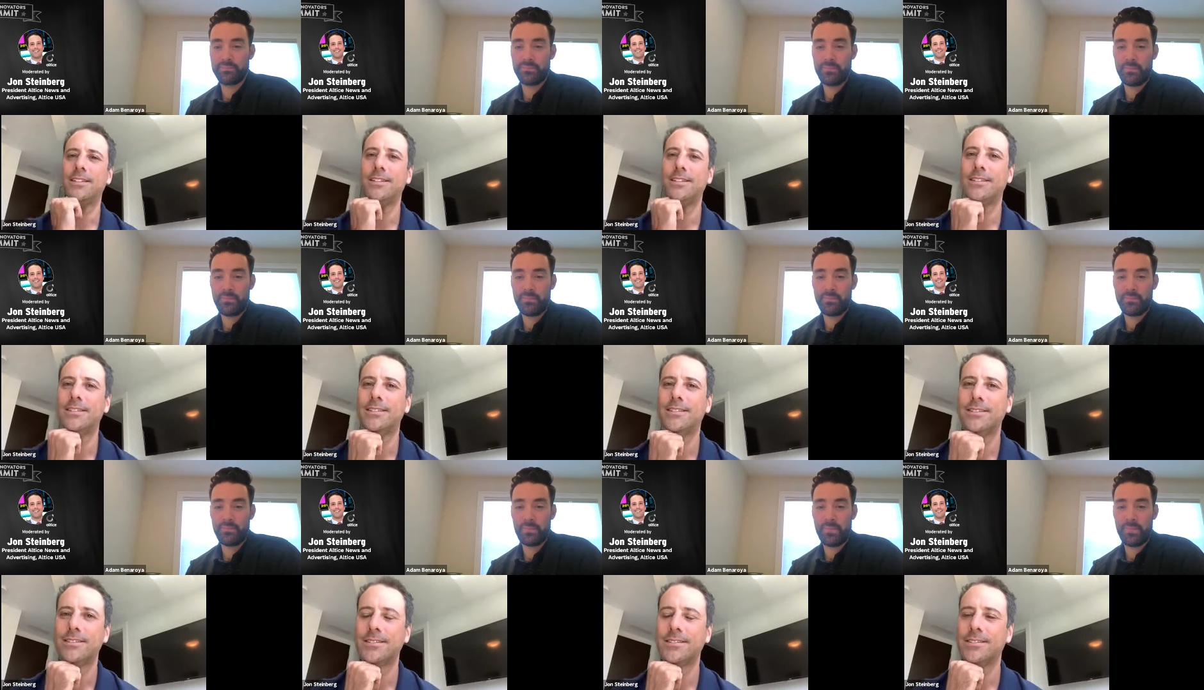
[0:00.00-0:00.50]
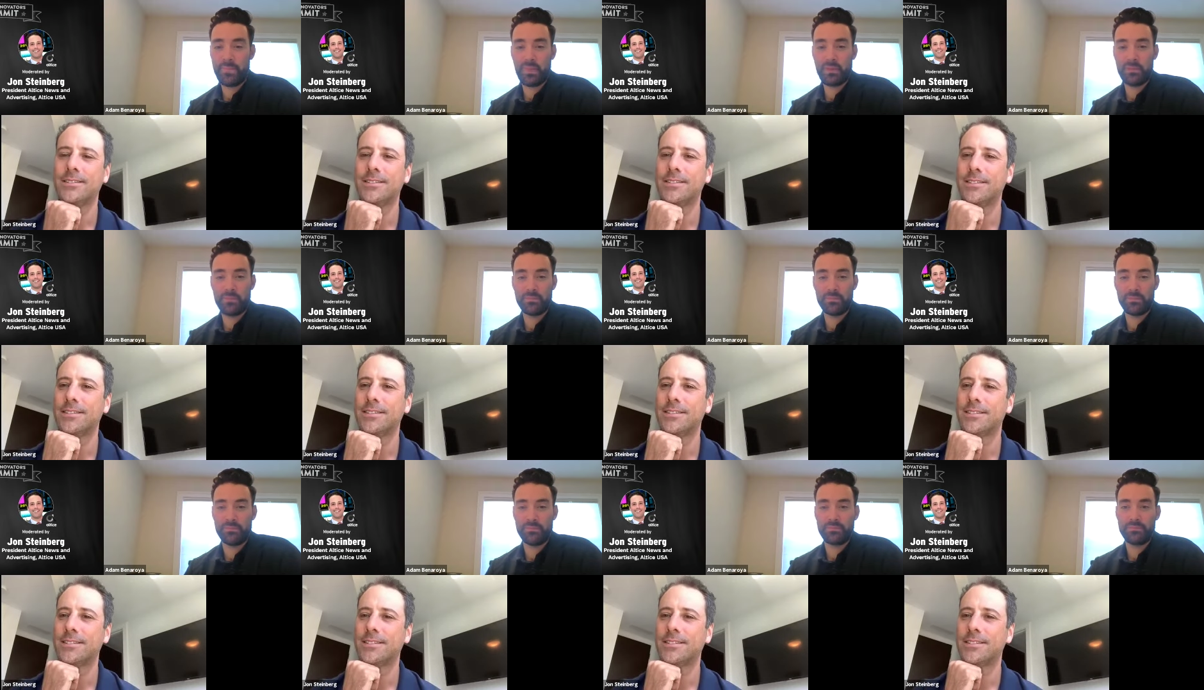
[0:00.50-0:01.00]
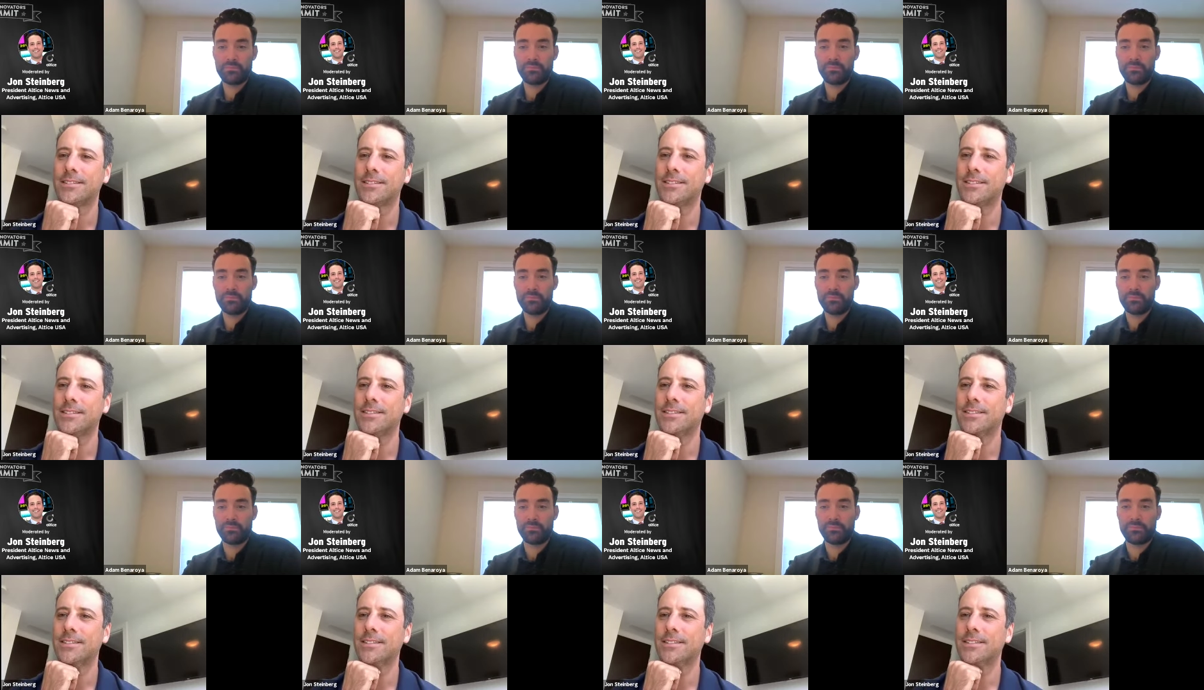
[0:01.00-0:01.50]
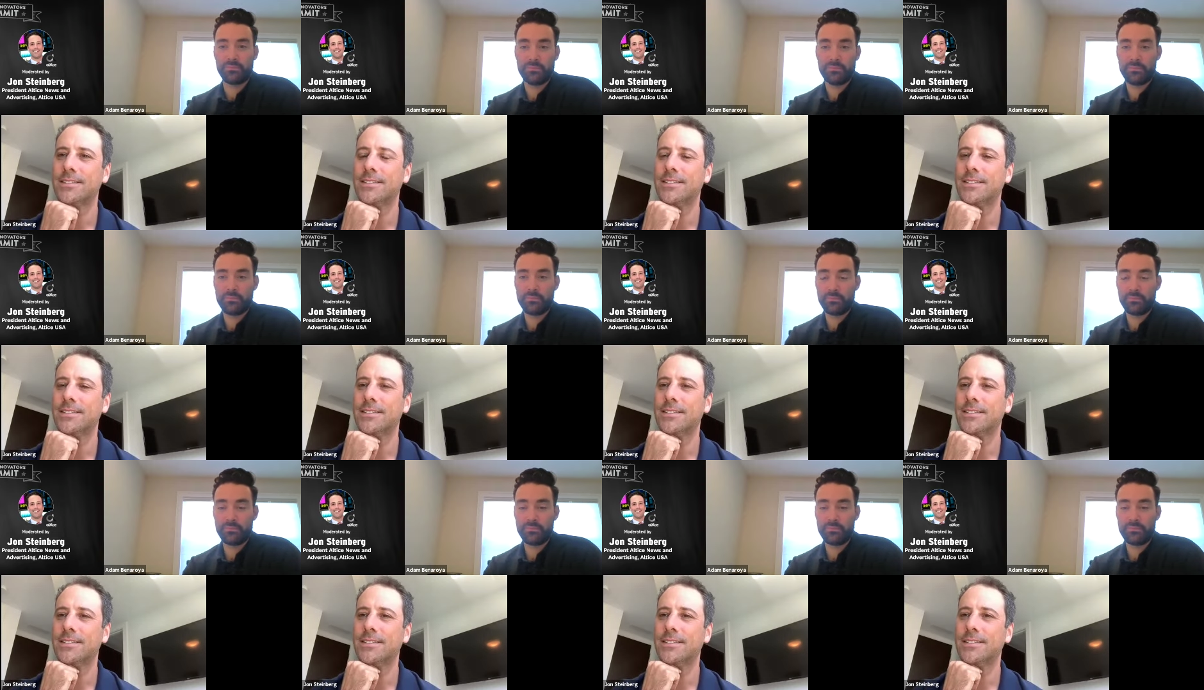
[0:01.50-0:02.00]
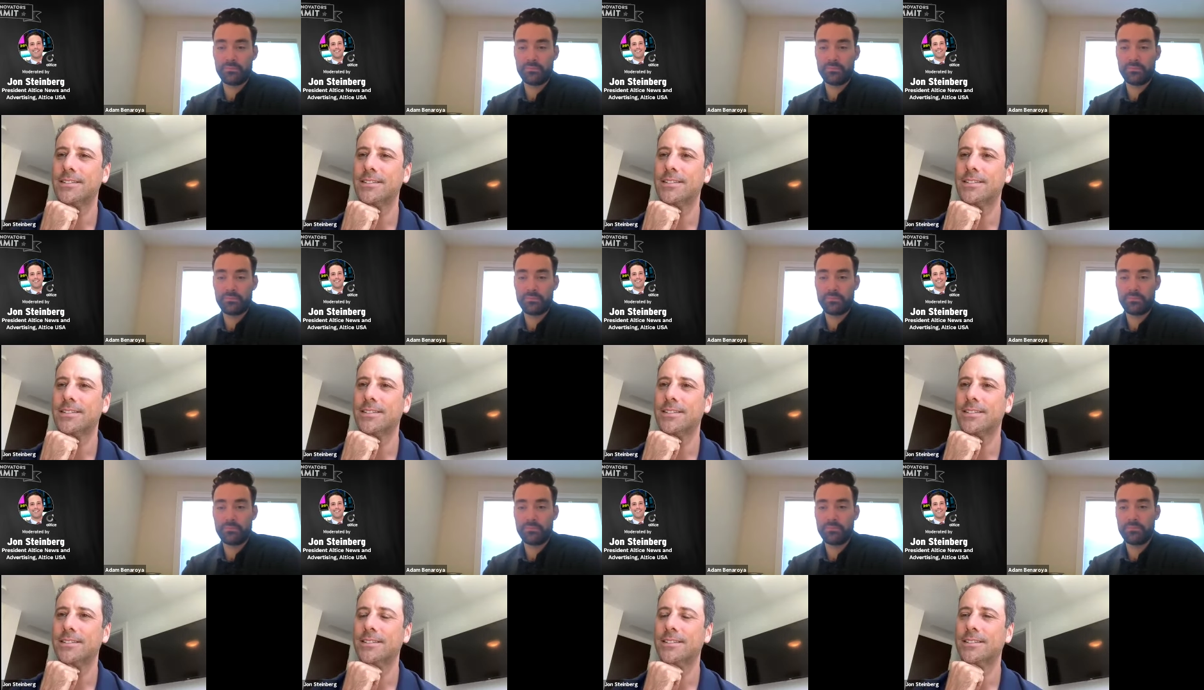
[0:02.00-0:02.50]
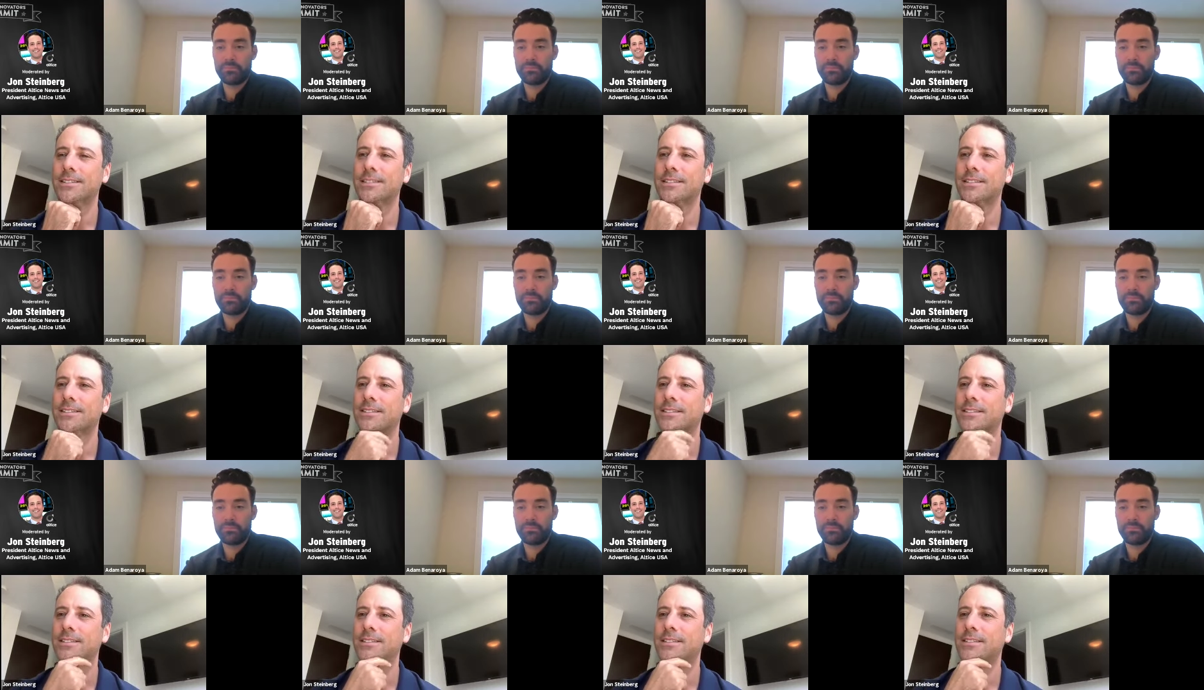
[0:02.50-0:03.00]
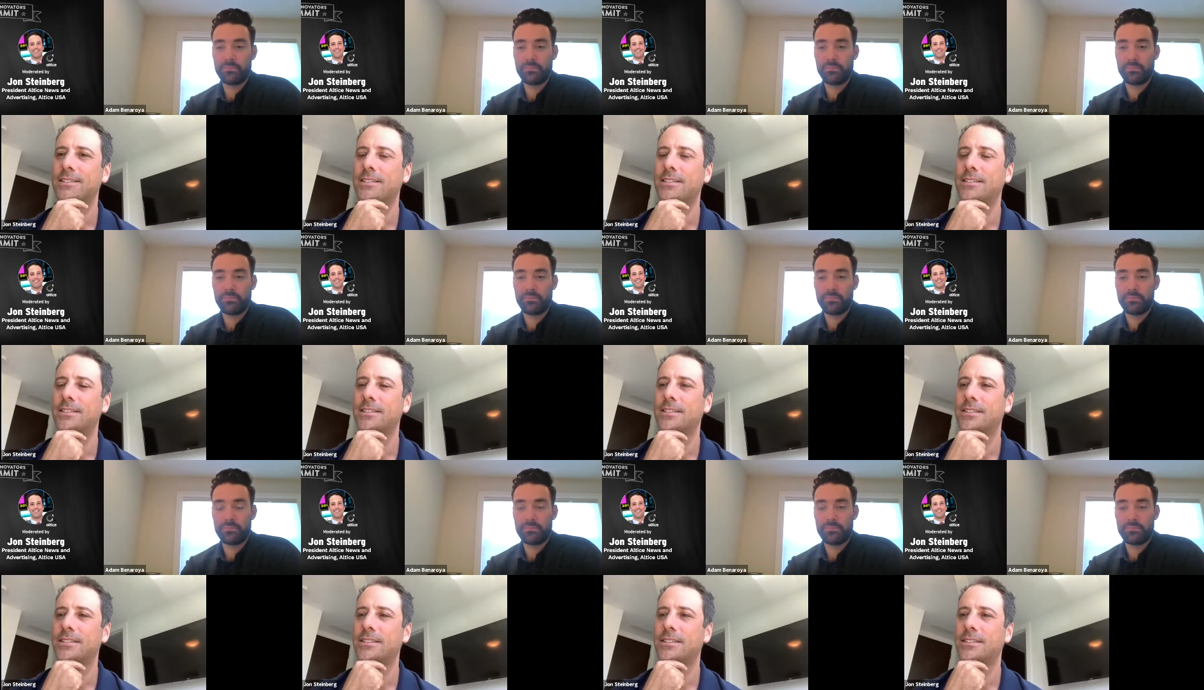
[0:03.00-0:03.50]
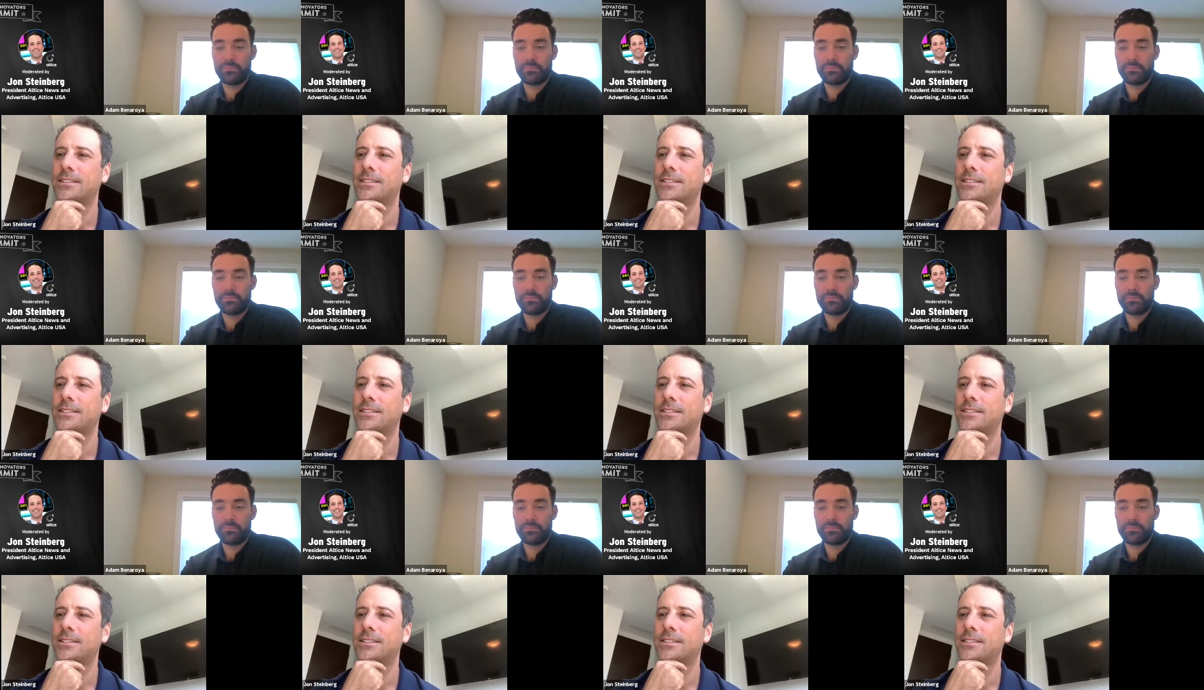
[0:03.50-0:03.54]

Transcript: (silence)